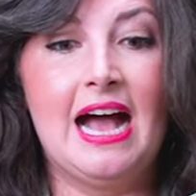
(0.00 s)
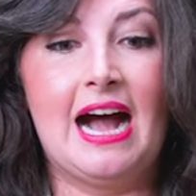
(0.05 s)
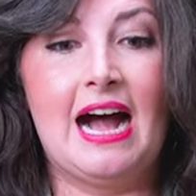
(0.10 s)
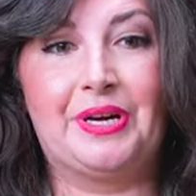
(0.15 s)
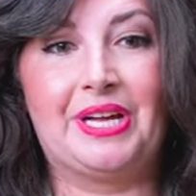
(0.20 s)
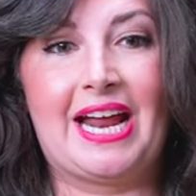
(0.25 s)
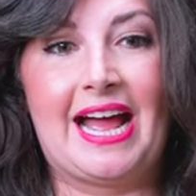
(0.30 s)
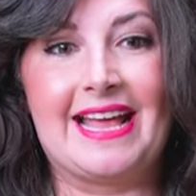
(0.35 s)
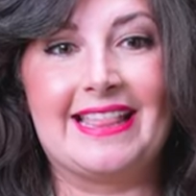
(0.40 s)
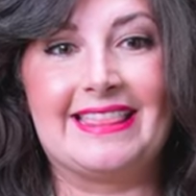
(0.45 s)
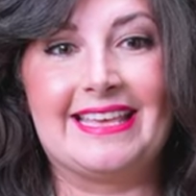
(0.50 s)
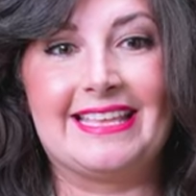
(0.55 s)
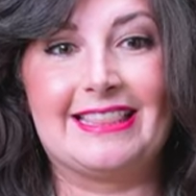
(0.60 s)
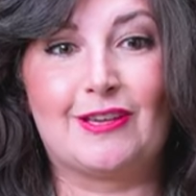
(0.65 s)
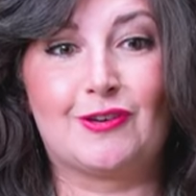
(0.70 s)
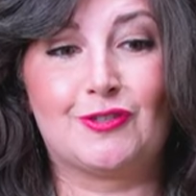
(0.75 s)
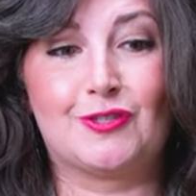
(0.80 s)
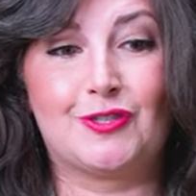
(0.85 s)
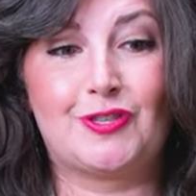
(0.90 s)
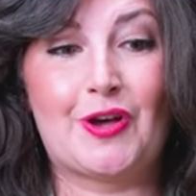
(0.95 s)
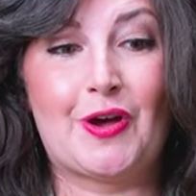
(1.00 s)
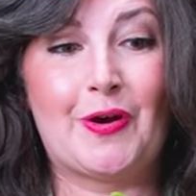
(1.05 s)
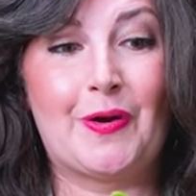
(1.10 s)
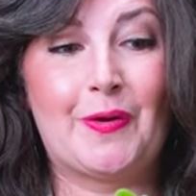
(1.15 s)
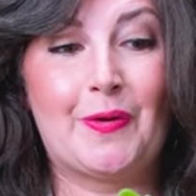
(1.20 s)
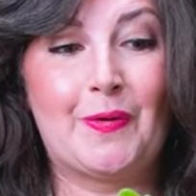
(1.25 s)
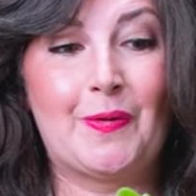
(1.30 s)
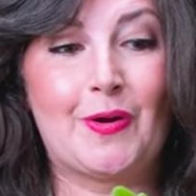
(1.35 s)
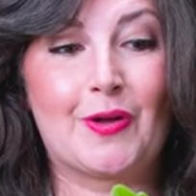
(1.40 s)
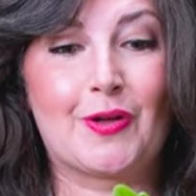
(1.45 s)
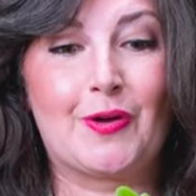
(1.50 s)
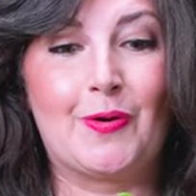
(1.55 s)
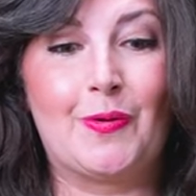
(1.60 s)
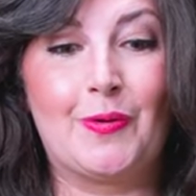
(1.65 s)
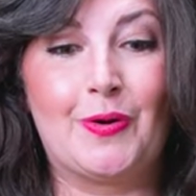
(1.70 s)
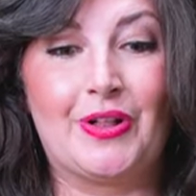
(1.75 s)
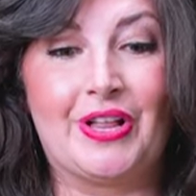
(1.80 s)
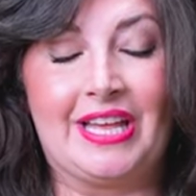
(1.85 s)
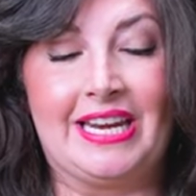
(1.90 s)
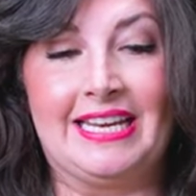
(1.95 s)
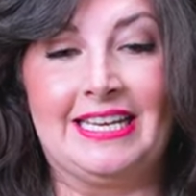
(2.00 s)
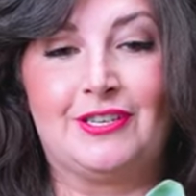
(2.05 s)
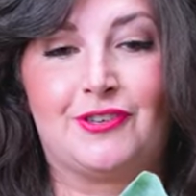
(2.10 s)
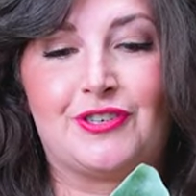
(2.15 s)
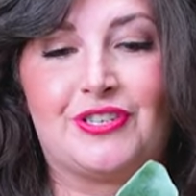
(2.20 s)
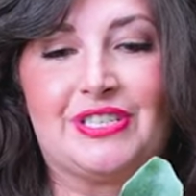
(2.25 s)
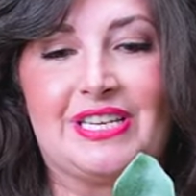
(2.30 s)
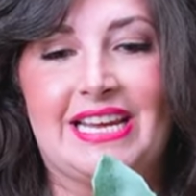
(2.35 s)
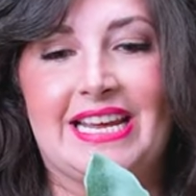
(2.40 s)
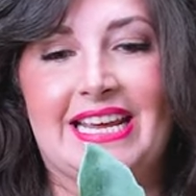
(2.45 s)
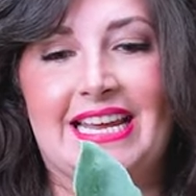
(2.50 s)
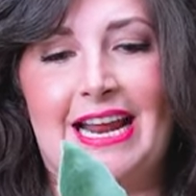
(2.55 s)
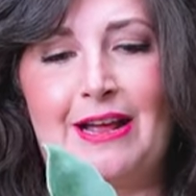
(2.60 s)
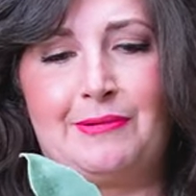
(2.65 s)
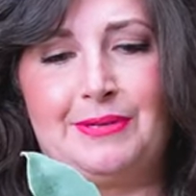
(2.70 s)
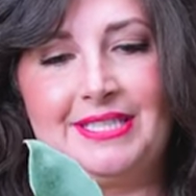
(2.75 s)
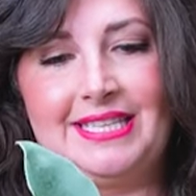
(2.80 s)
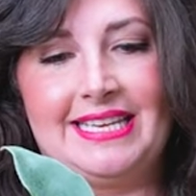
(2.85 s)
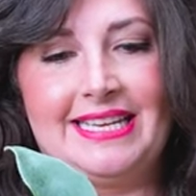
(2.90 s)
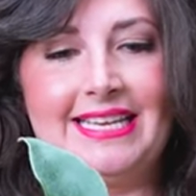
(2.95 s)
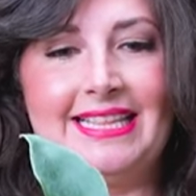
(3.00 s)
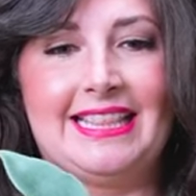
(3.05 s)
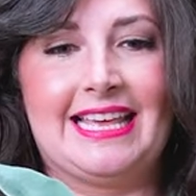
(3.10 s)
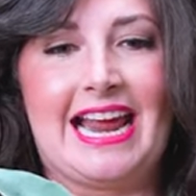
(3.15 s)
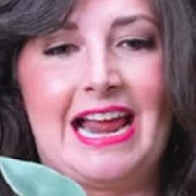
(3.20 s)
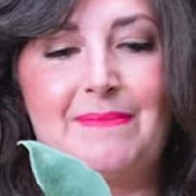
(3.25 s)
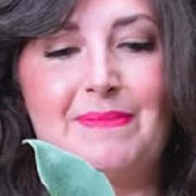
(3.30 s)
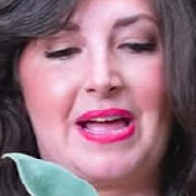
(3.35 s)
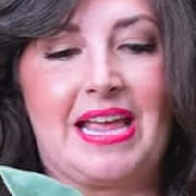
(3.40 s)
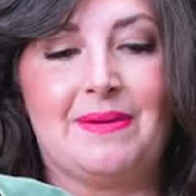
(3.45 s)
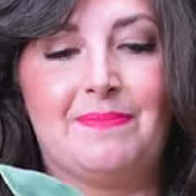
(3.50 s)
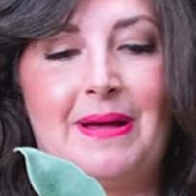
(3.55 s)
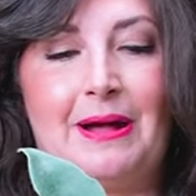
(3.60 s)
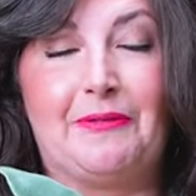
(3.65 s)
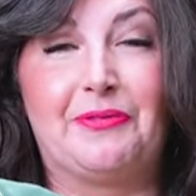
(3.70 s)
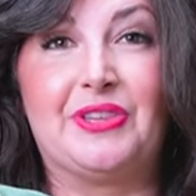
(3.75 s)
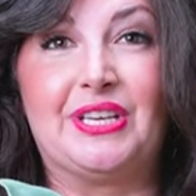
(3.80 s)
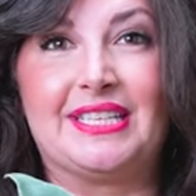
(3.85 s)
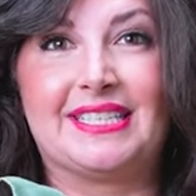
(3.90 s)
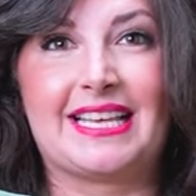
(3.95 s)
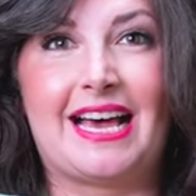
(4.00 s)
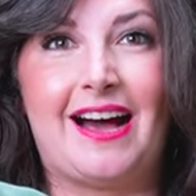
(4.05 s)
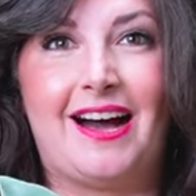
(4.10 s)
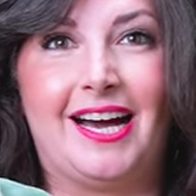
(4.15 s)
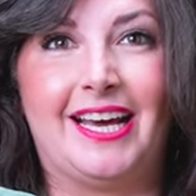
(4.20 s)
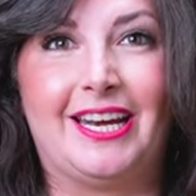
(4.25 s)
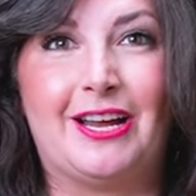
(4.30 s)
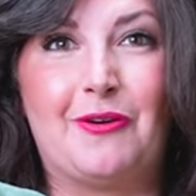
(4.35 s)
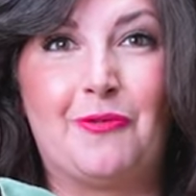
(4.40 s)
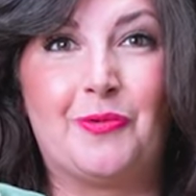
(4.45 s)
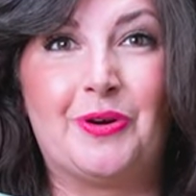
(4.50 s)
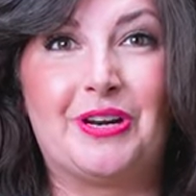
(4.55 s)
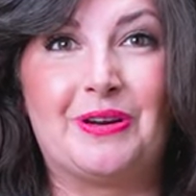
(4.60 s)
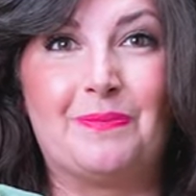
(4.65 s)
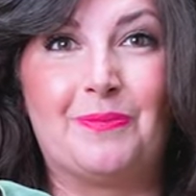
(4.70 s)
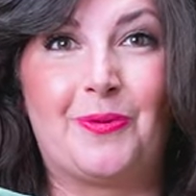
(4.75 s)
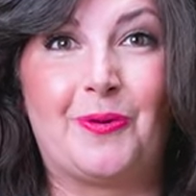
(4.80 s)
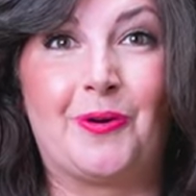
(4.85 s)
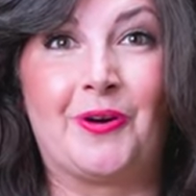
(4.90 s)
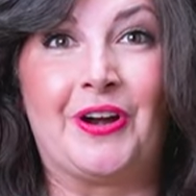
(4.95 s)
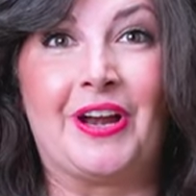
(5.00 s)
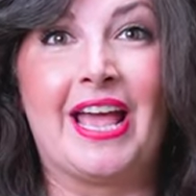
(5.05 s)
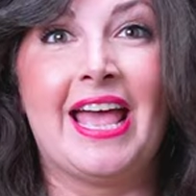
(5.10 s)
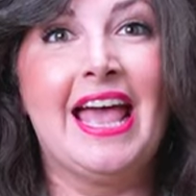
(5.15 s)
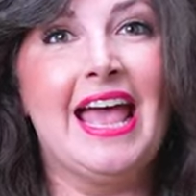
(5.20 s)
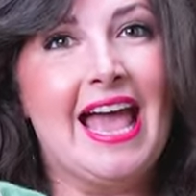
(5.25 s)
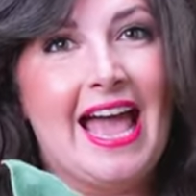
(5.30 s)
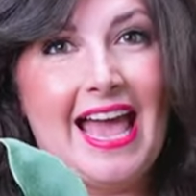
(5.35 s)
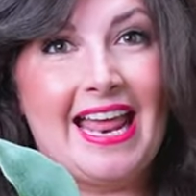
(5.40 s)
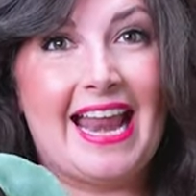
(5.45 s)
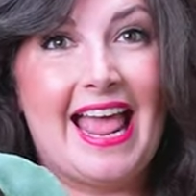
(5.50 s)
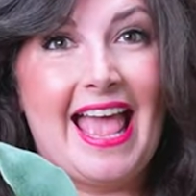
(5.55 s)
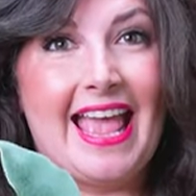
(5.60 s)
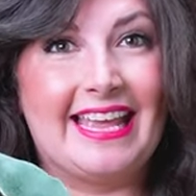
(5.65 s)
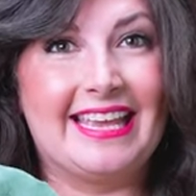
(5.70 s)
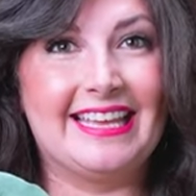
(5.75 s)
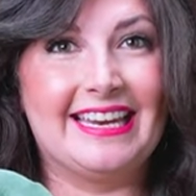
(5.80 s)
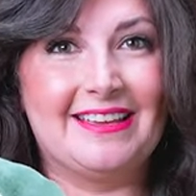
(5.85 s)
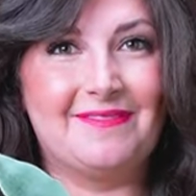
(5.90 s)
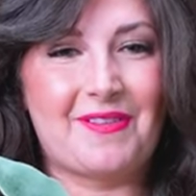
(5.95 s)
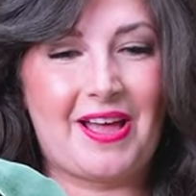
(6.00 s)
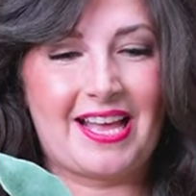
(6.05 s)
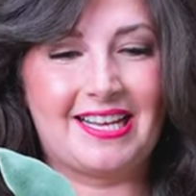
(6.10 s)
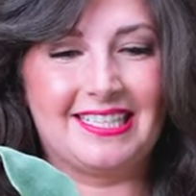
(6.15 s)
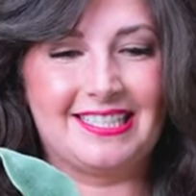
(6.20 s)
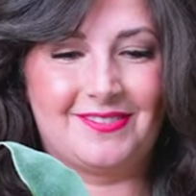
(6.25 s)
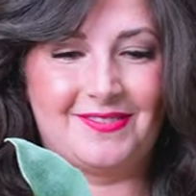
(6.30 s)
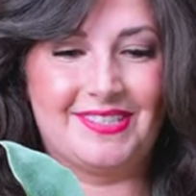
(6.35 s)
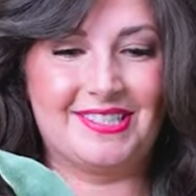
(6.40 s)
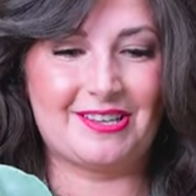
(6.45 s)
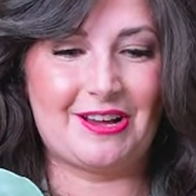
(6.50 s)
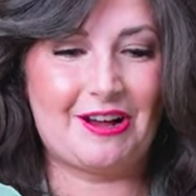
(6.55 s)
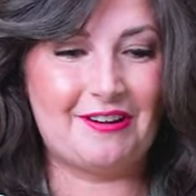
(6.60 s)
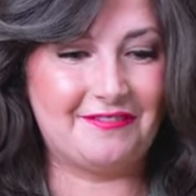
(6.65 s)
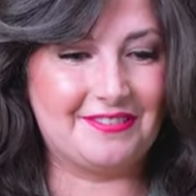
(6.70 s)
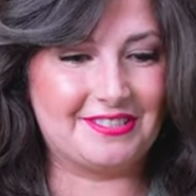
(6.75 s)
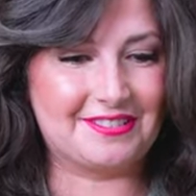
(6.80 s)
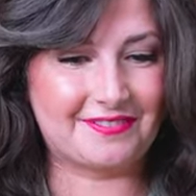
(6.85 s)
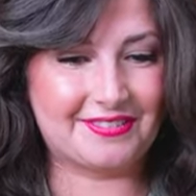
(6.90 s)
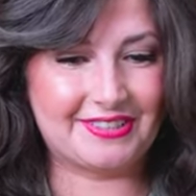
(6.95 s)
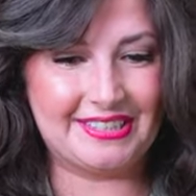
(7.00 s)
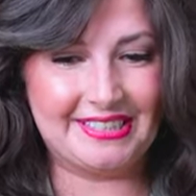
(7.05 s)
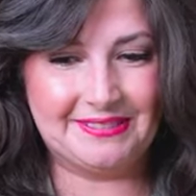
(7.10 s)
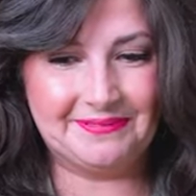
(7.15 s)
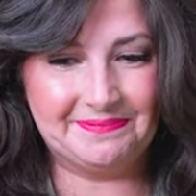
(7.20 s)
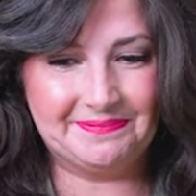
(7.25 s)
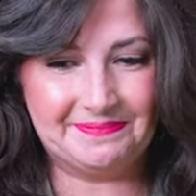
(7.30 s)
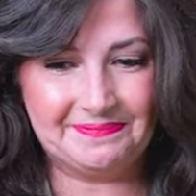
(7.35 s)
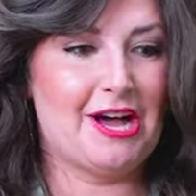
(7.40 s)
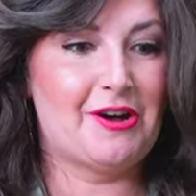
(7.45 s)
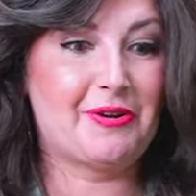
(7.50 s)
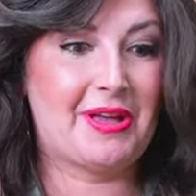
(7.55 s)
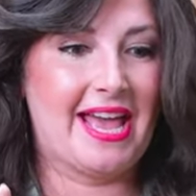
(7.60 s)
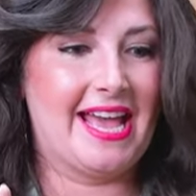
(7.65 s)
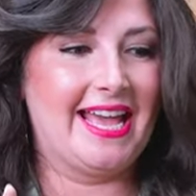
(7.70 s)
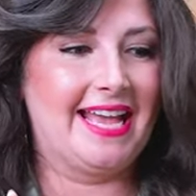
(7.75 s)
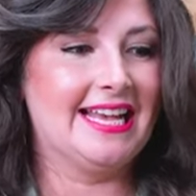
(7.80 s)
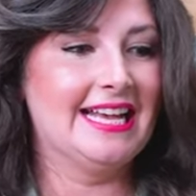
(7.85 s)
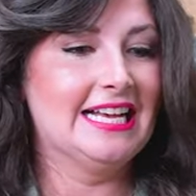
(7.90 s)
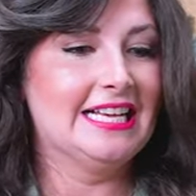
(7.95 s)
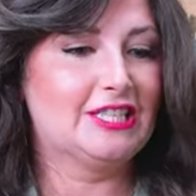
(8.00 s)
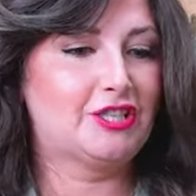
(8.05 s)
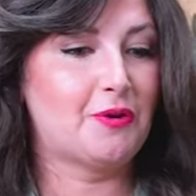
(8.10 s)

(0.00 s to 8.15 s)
But I think they're so cool and interesting. And I was thinking that I might mount this on a wooden board and hang it in my husband's office for him. Okay.